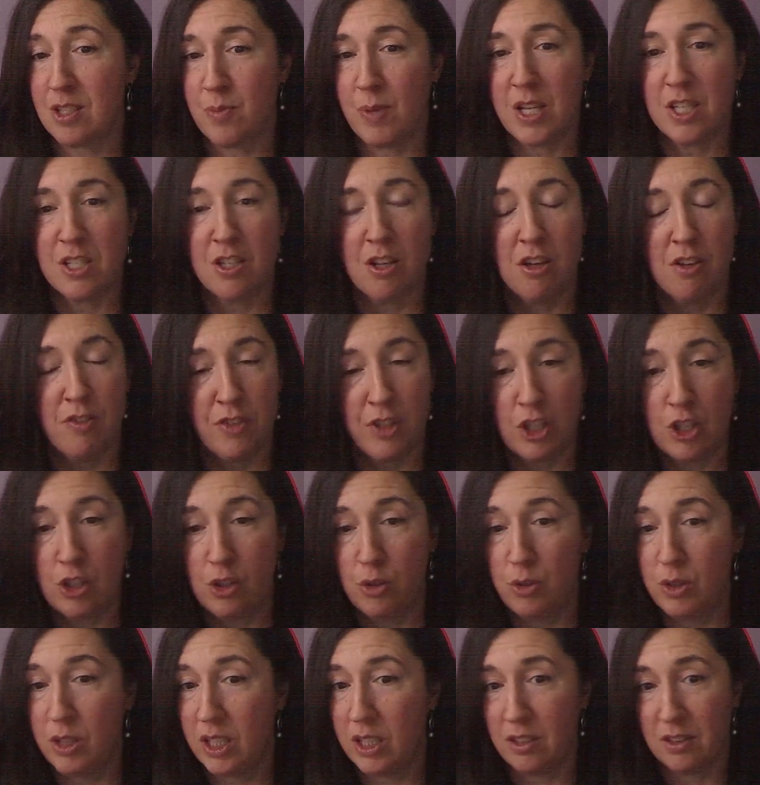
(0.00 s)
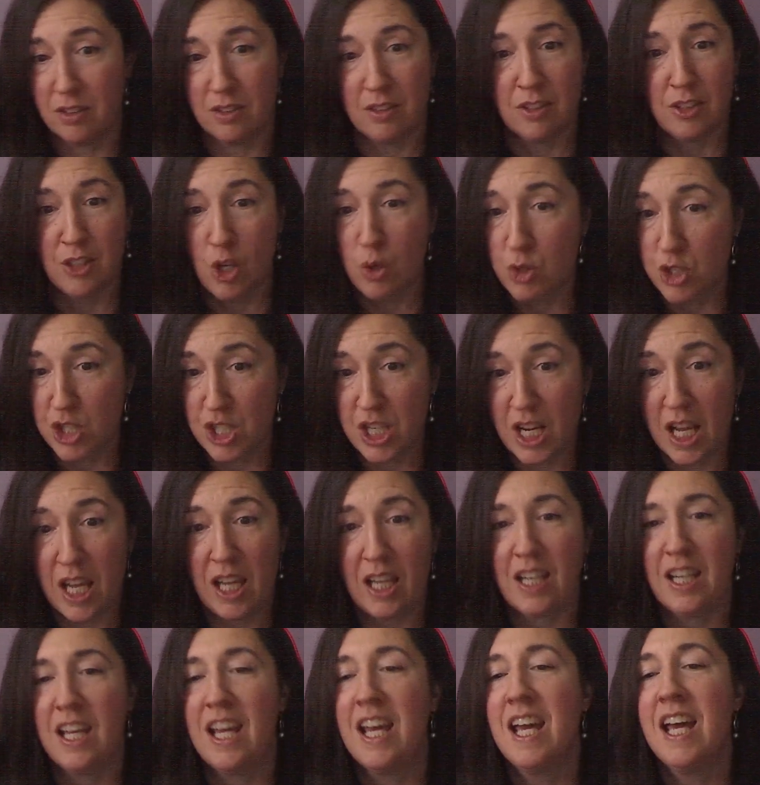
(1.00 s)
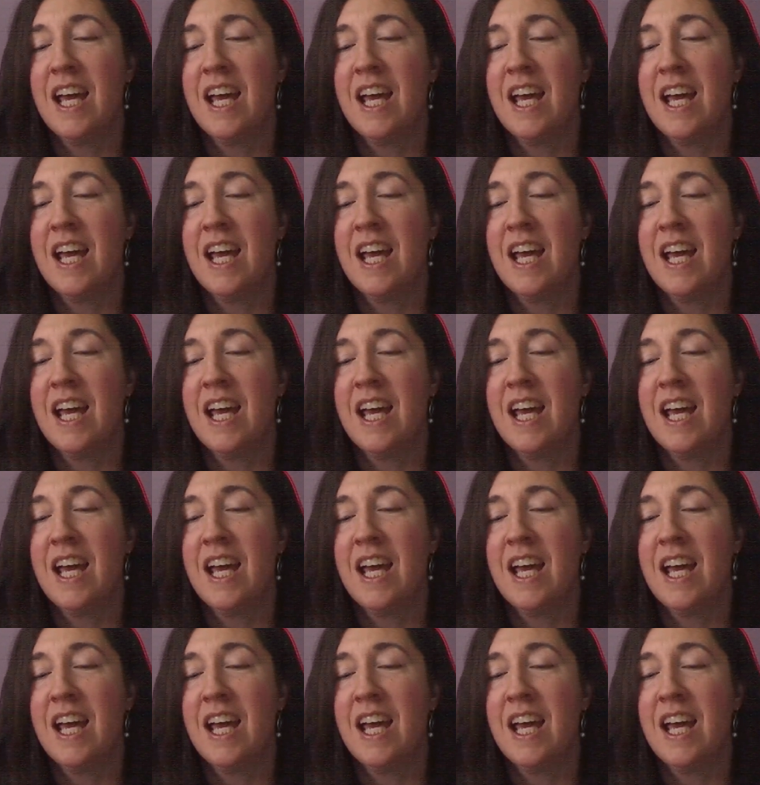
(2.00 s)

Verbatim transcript: myself included, no shade.